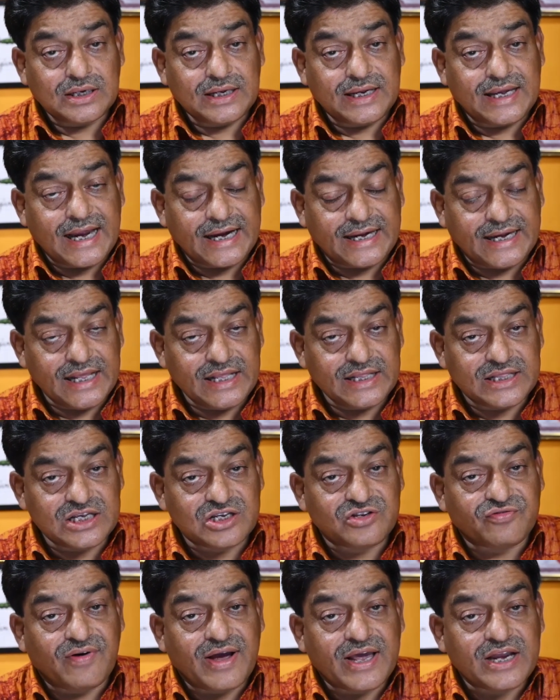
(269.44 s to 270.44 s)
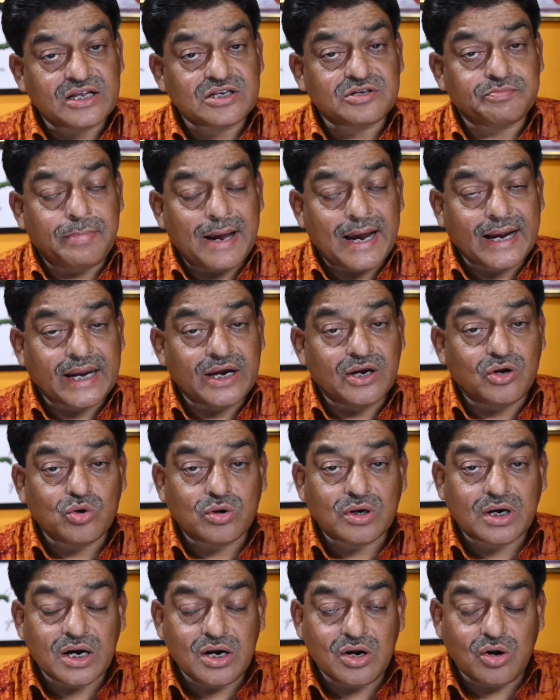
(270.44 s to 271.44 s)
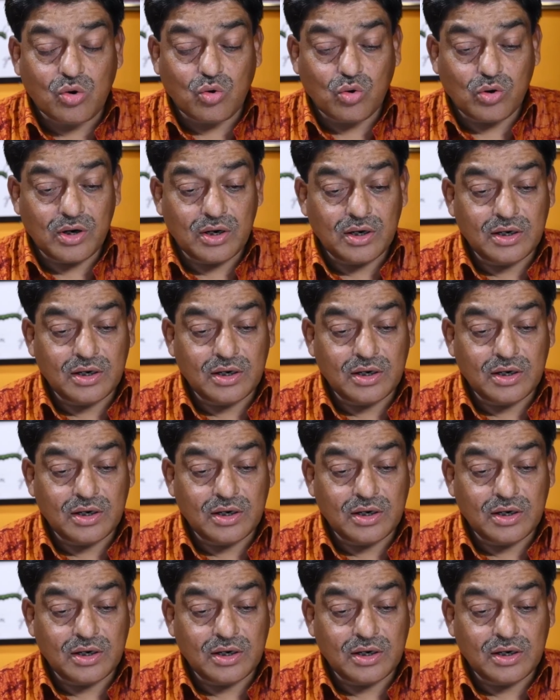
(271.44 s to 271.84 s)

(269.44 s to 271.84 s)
getting this virus back into control.